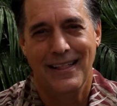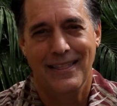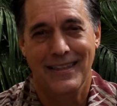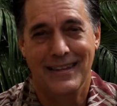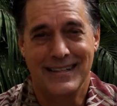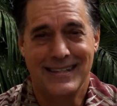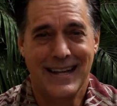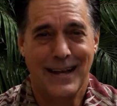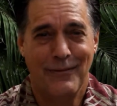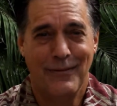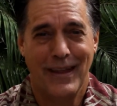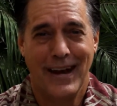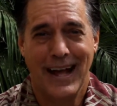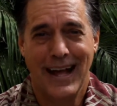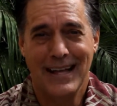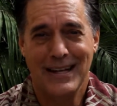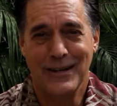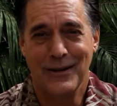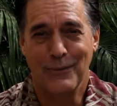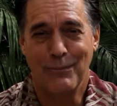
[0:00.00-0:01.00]
The stuff that
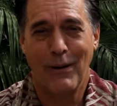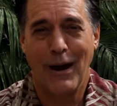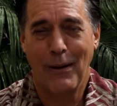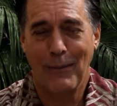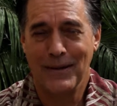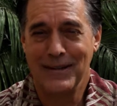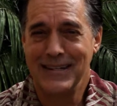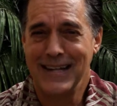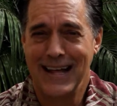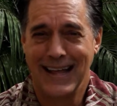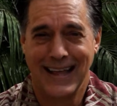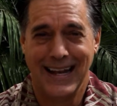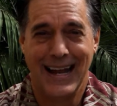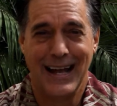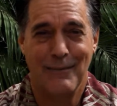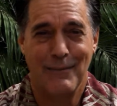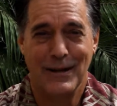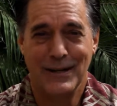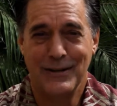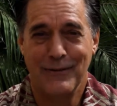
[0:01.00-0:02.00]
I do probably is not going to
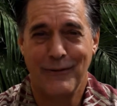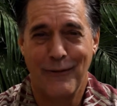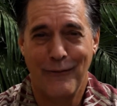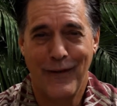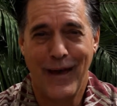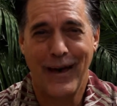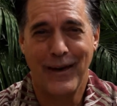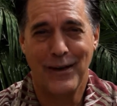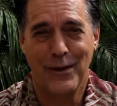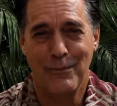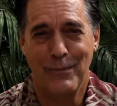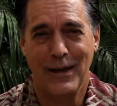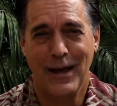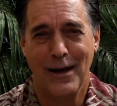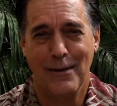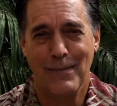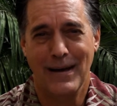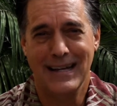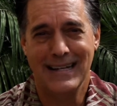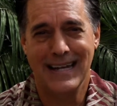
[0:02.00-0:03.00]
have much of a value
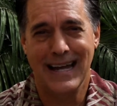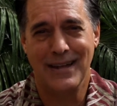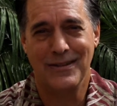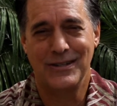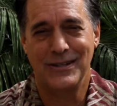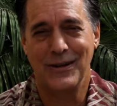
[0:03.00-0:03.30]
beyond my death,